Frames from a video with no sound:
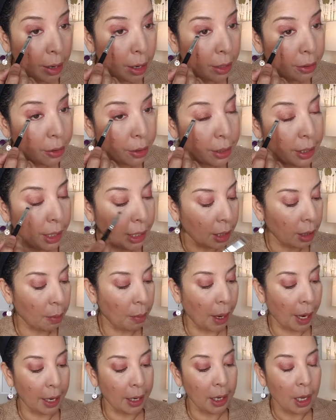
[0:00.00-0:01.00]
underneath
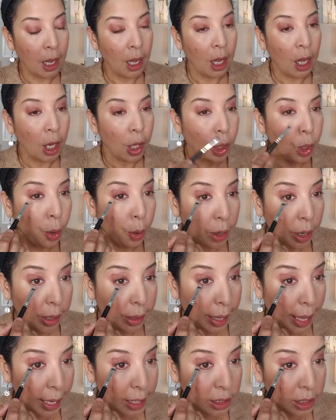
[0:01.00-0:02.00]
my lower
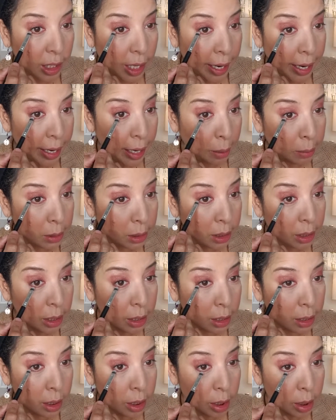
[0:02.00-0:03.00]
lash line and I'm just
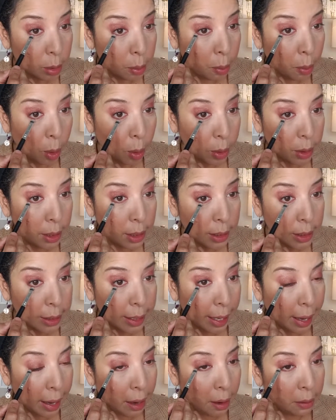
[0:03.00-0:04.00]
going to smoke this
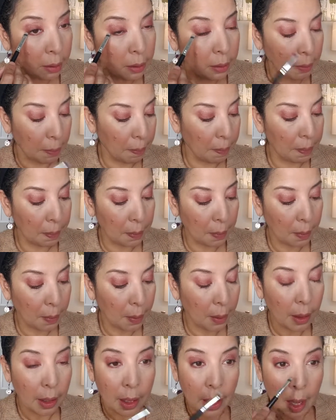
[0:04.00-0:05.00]
out.
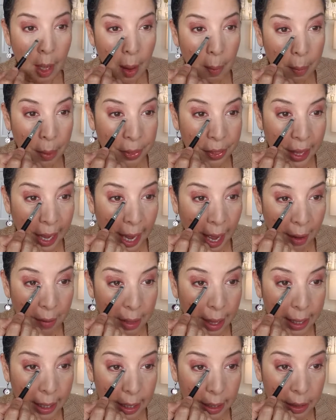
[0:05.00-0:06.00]
But they have
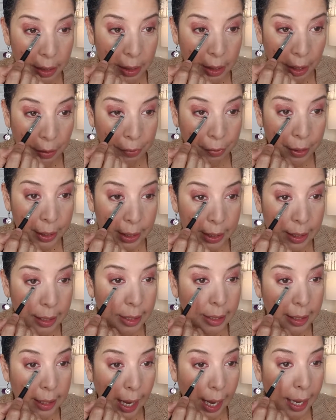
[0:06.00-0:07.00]
like different
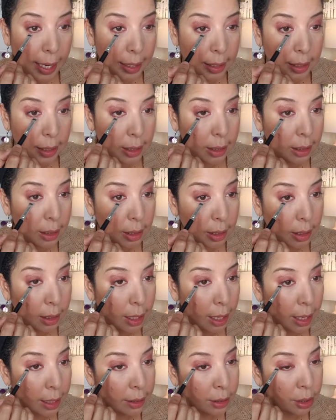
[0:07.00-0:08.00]
sets.
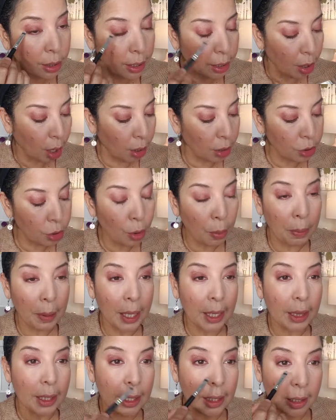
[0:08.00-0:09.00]
And you could also
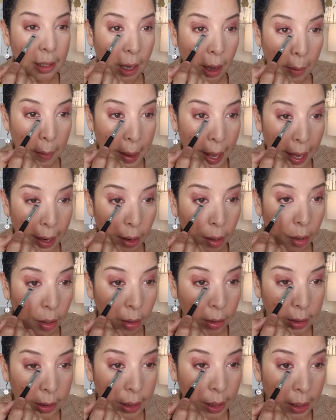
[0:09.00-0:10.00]
pick these up at
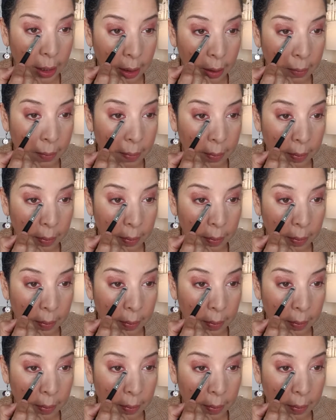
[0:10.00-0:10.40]
Ulta.